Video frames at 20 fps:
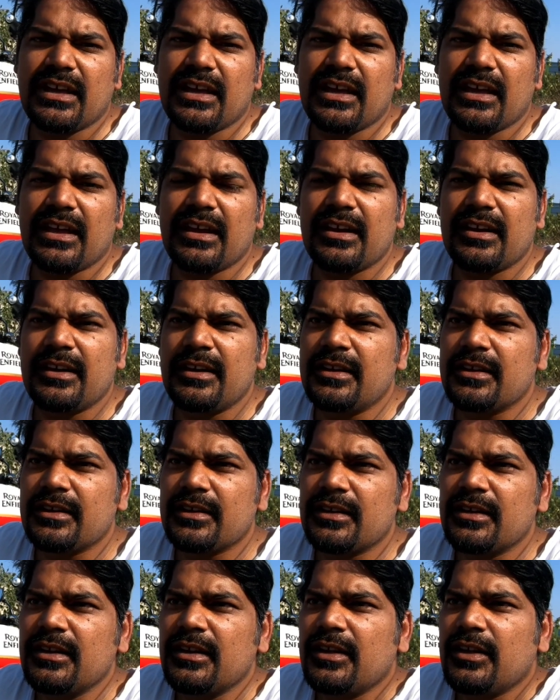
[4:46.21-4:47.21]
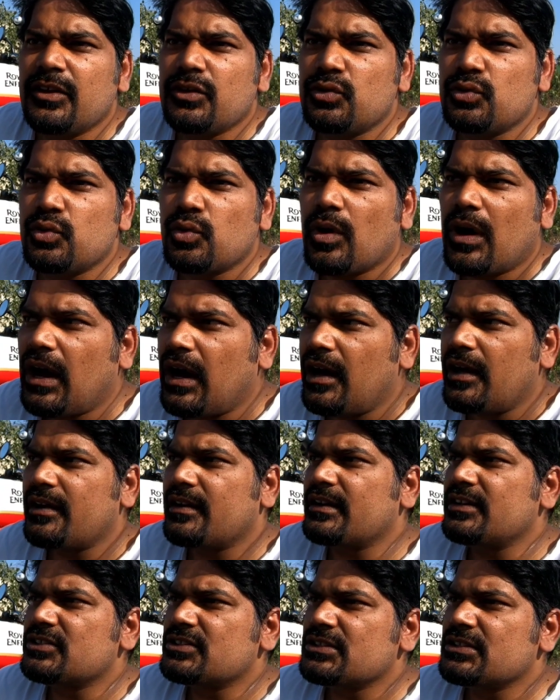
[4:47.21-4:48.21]
and you are
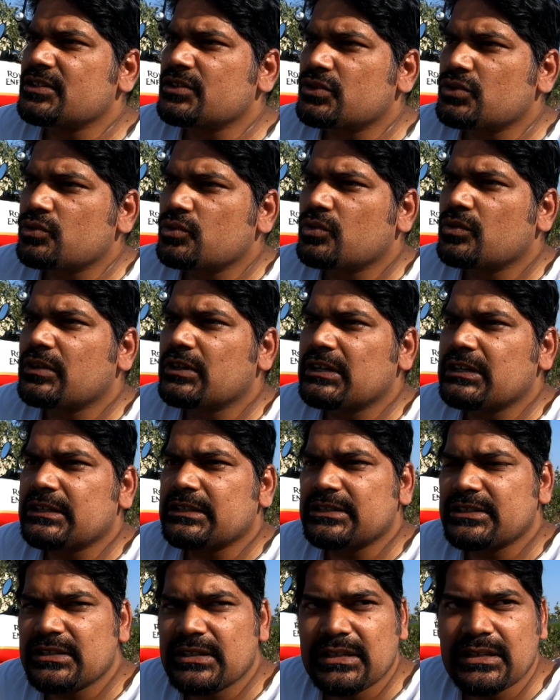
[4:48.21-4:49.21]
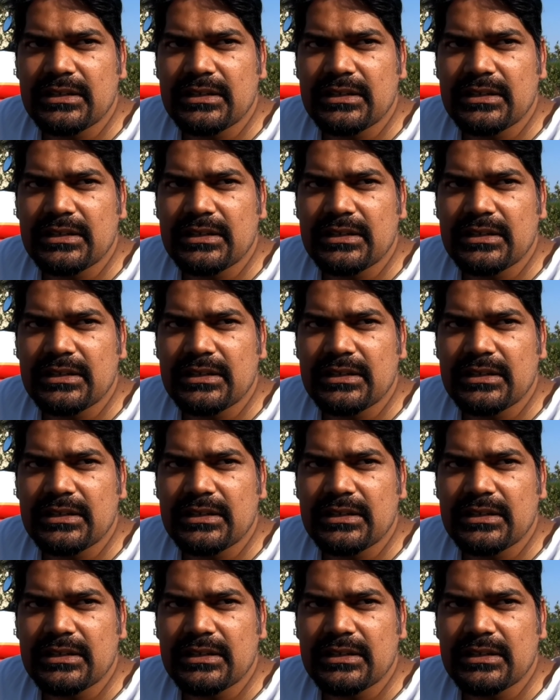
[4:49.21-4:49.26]
reaching to